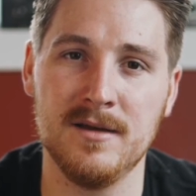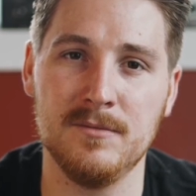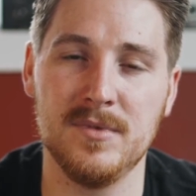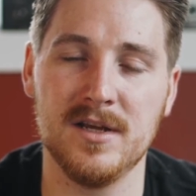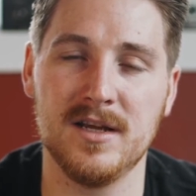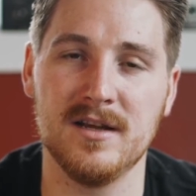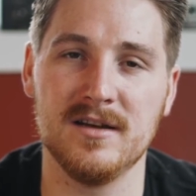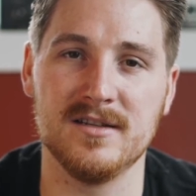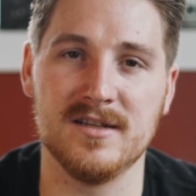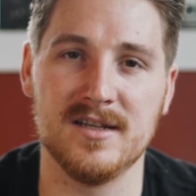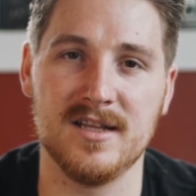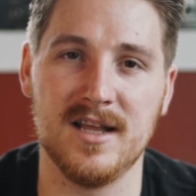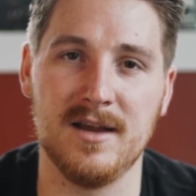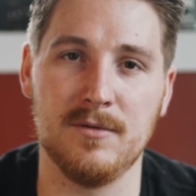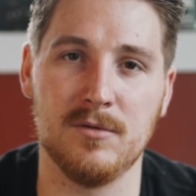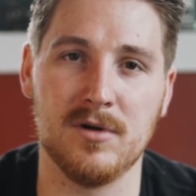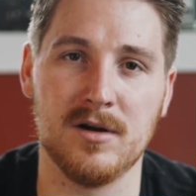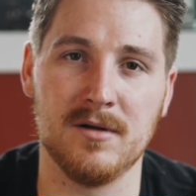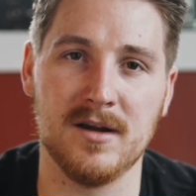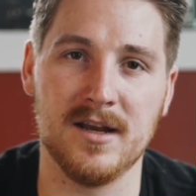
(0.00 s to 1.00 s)
because they
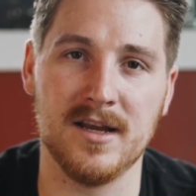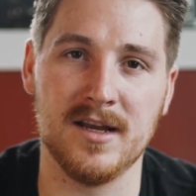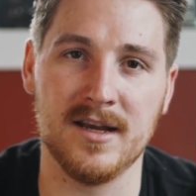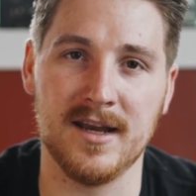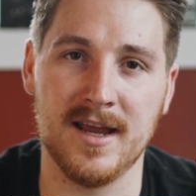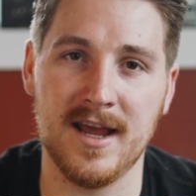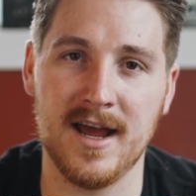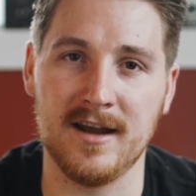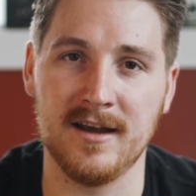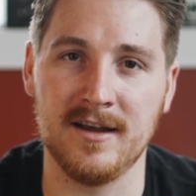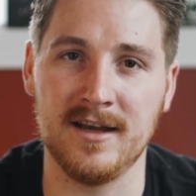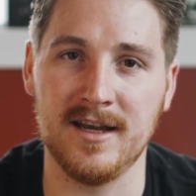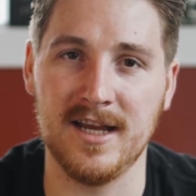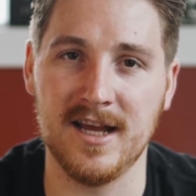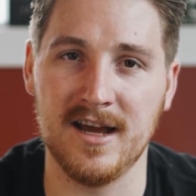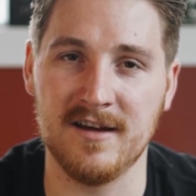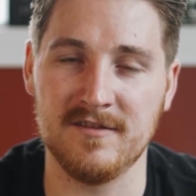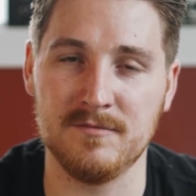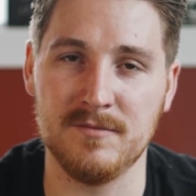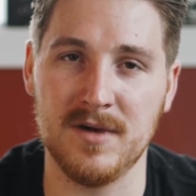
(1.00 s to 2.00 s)
were in Canon
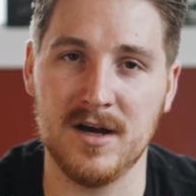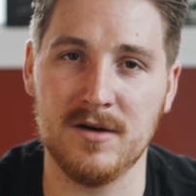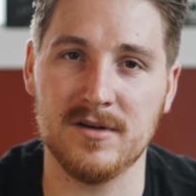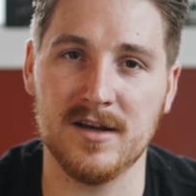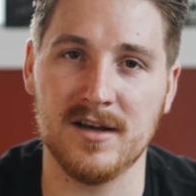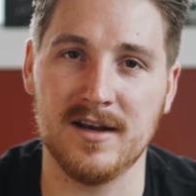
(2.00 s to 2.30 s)
EF mount,